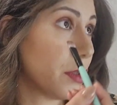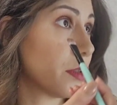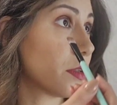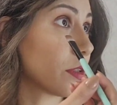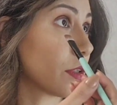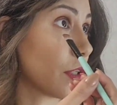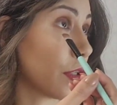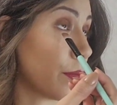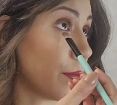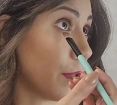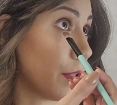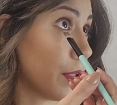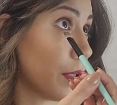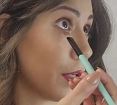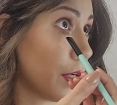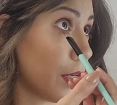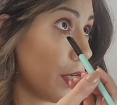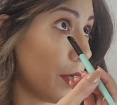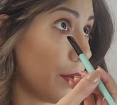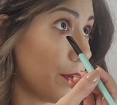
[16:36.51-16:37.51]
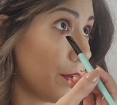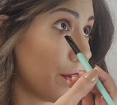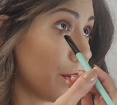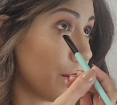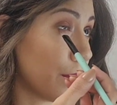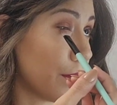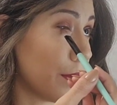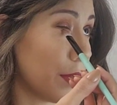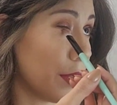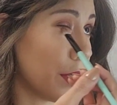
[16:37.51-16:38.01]
So let me look up
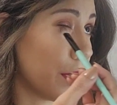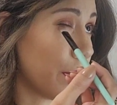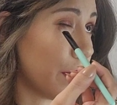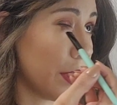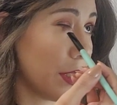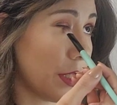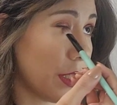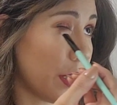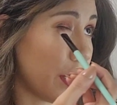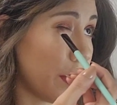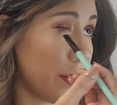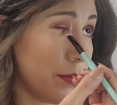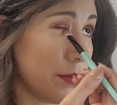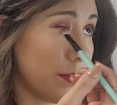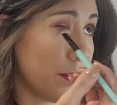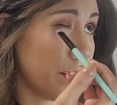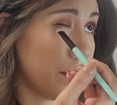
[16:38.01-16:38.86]
and put it right there.